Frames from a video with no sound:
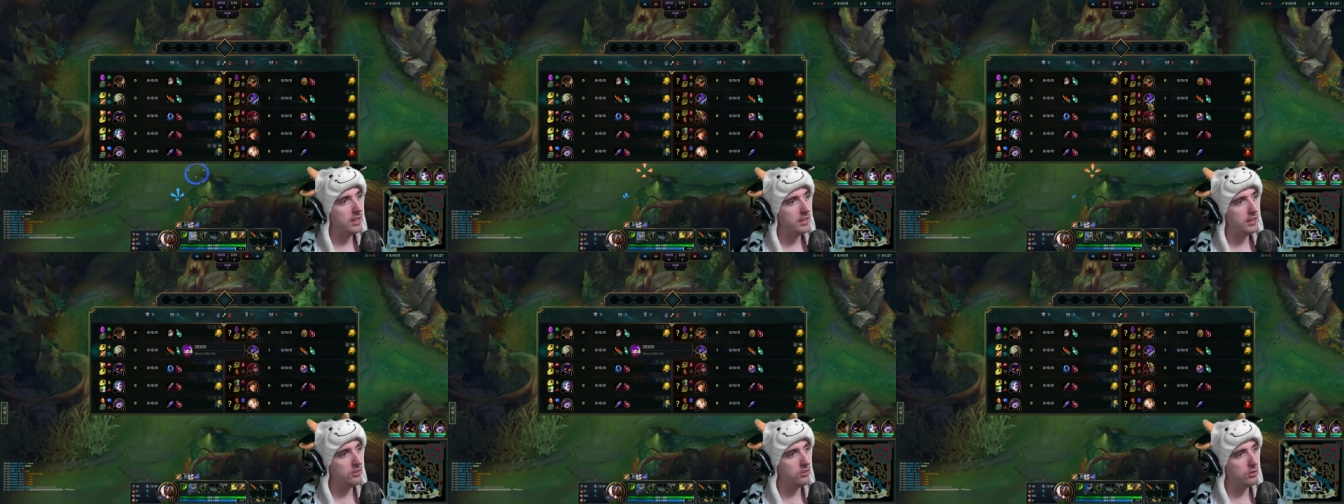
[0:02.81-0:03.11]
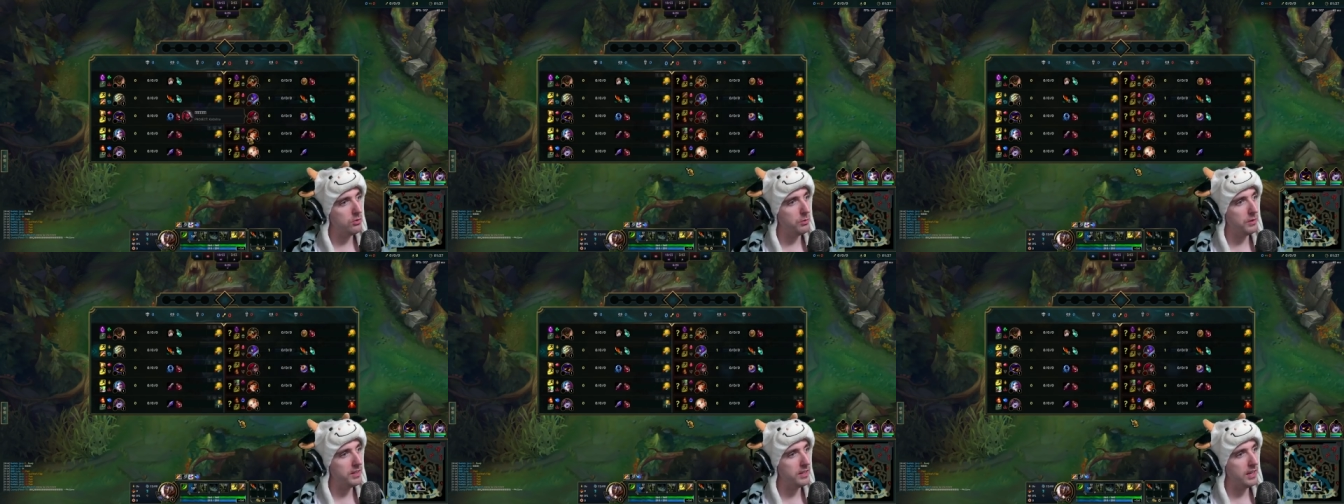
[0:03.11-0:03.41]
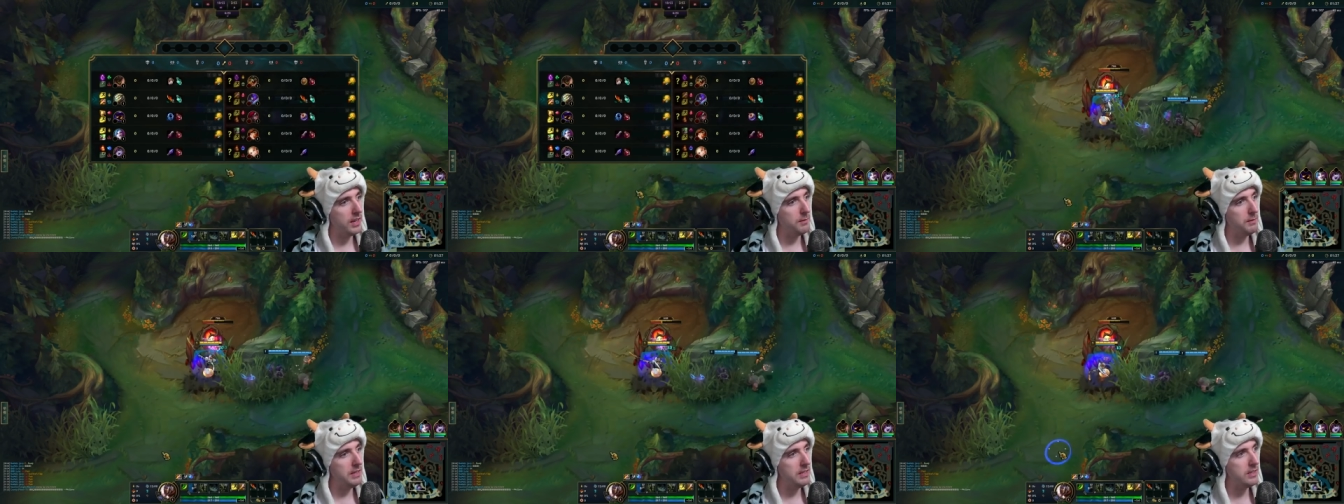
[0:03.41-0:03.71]
and this is what the
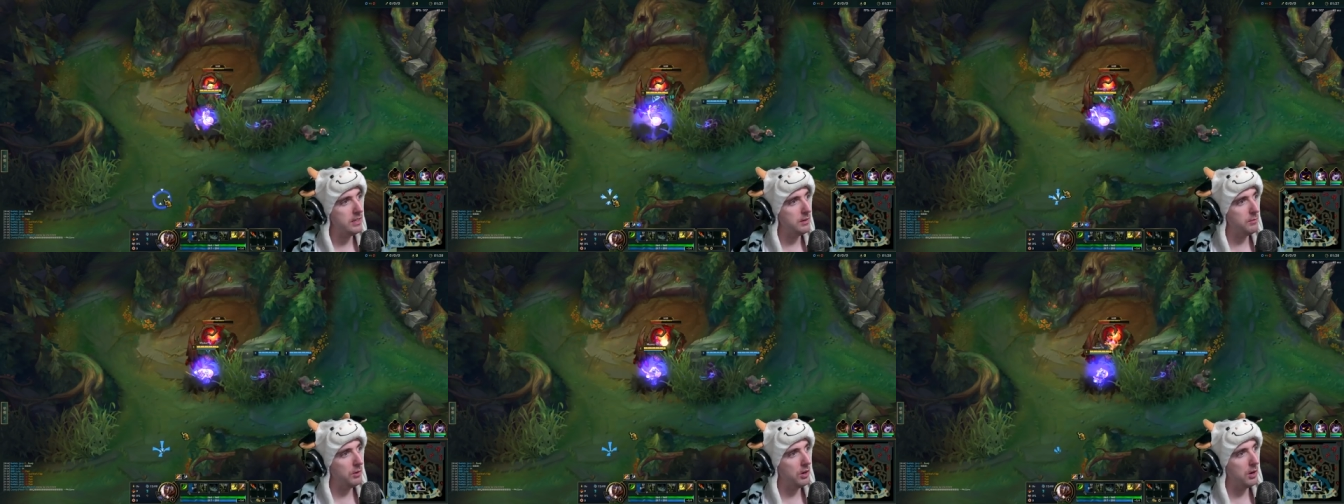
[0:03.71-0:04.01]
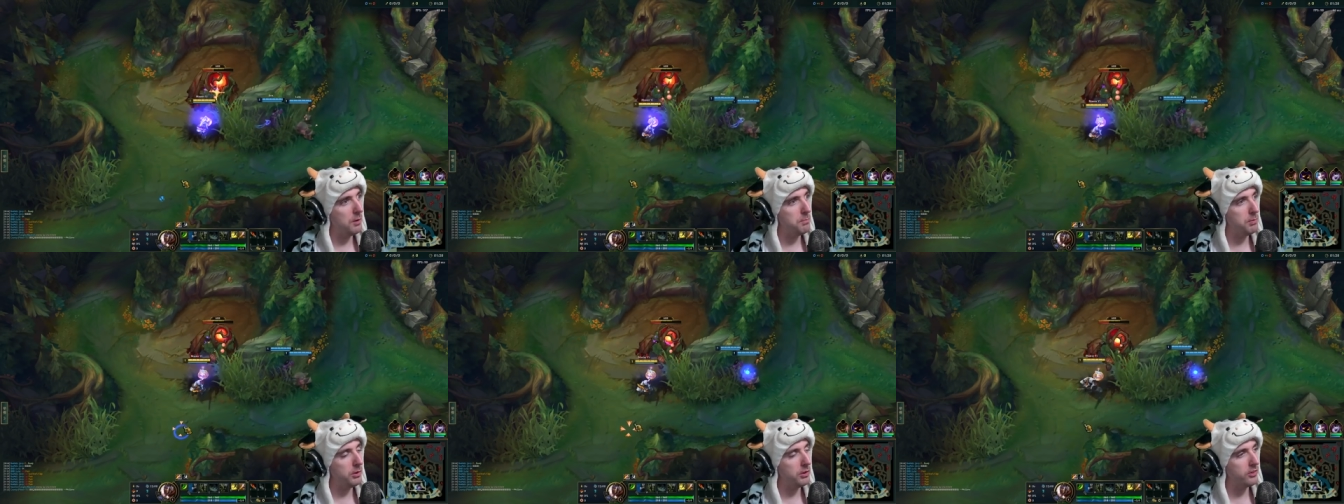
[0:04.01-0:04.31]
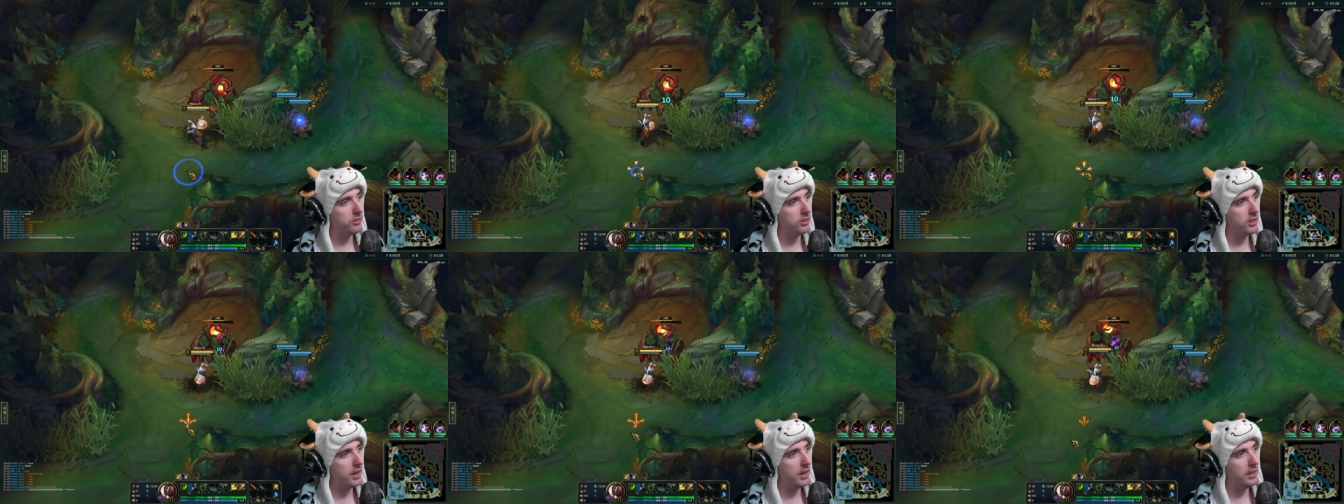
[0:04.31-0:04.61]
enemy team comp
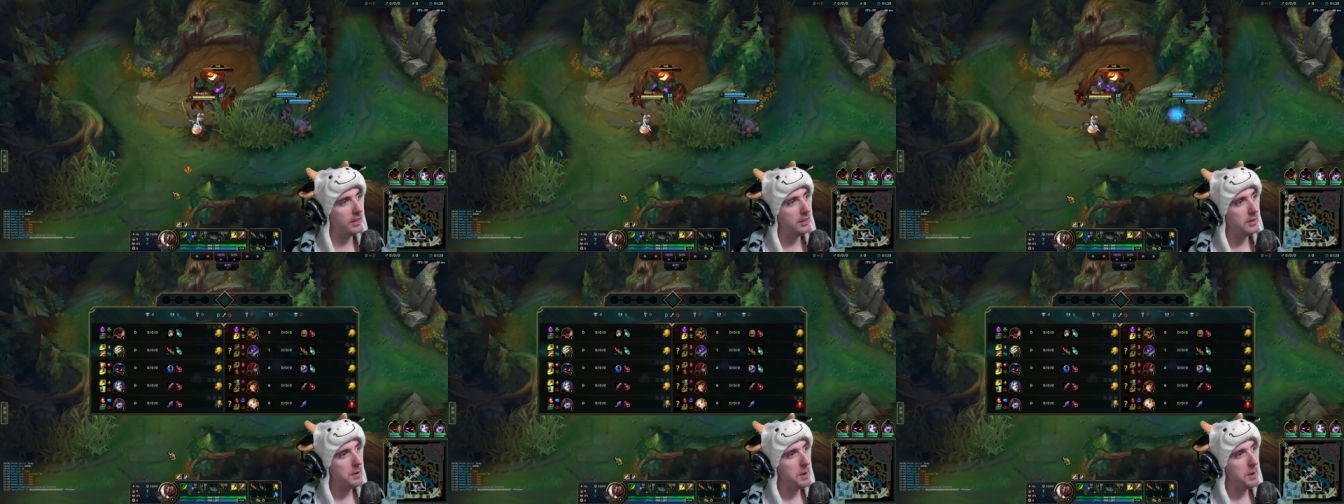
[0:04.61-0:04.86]
looks like.